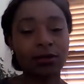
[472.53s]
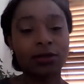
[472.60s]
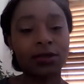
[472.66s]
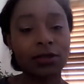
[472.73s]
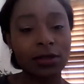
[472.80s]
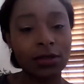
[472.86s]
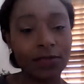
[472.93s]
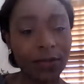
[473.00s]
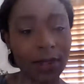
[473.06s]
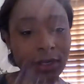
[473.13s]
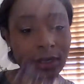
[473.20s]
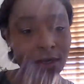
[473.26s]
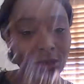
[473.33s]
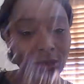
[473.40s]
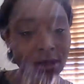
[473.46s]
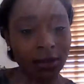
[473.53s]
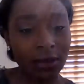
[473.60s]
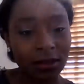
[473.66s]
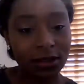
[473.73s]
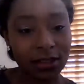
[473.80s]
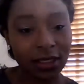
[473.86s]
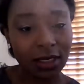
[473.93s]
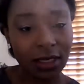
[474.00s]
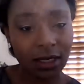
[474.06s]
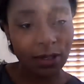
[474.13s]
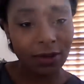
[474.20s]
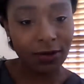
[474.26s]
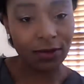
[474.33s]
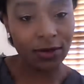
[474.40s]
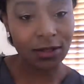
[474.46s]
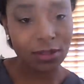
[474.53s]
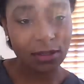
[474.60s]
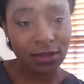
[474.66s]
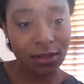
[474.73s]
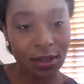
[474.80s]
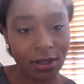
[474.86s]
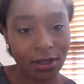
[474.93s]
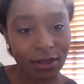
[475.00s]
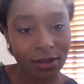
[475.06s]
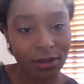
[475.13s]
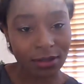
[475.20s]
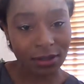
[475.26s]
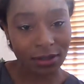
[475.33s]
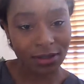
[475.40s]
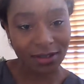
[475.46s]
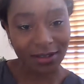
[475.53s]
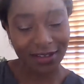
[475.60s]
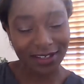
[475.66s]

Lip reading: just because the sun